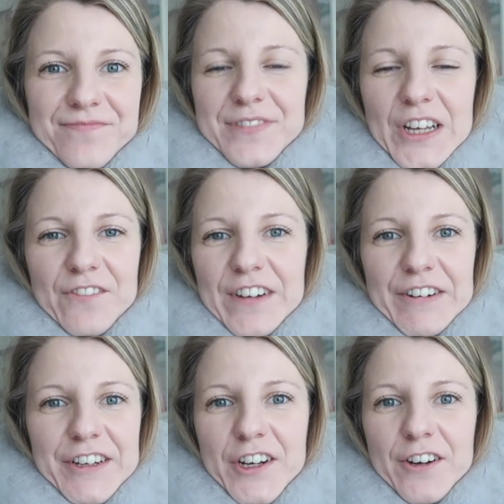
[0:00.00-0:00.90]
Not
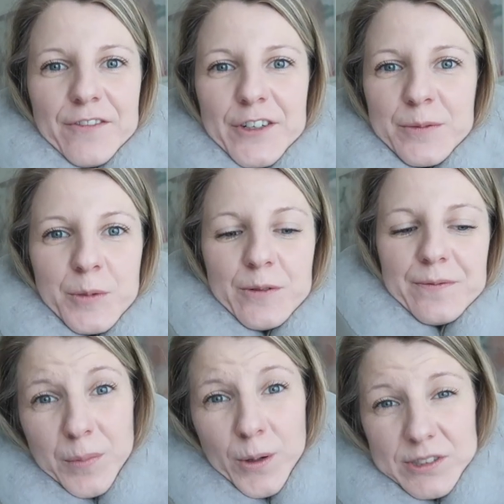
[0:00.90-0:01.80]
very comfortable.
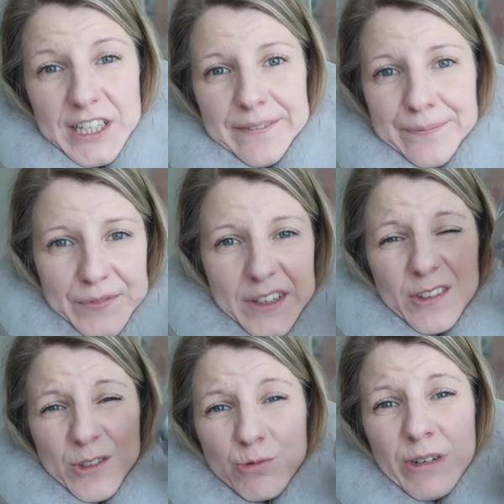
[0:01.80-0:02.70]
Bose,
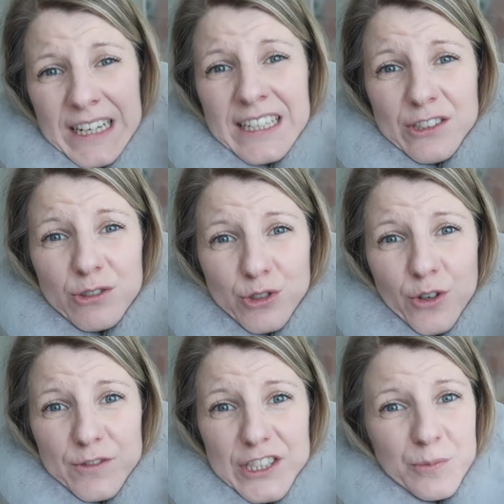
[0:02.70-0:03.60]
you really need to
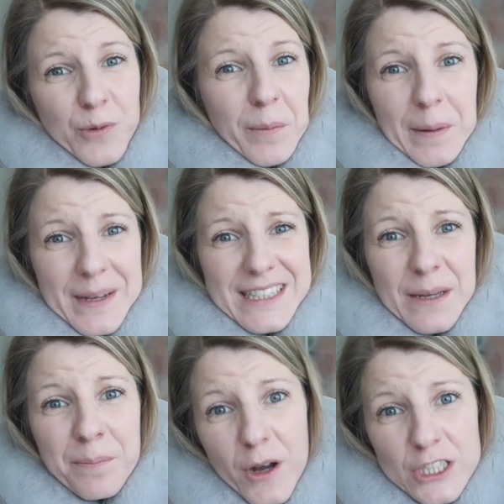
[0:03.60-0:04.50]
solve this problem. It's
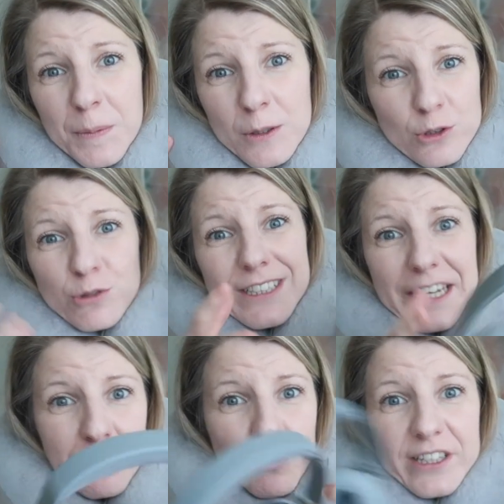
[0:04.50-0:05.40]
impossible to
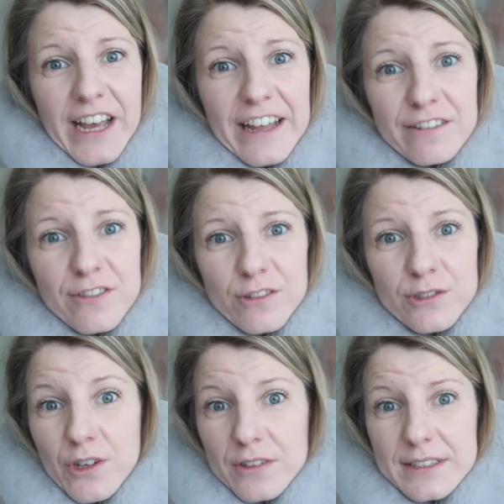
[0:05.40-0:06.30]
sleep with the
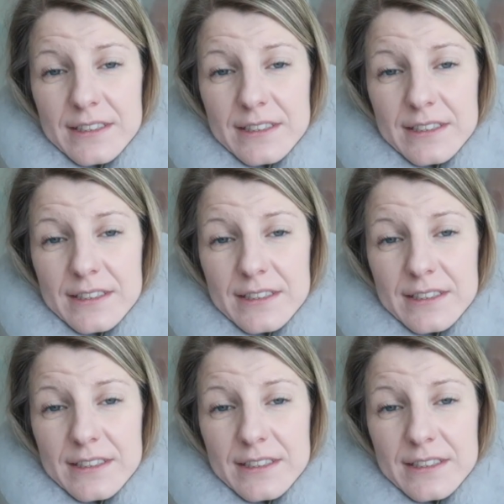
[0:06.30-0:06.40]
headphones on.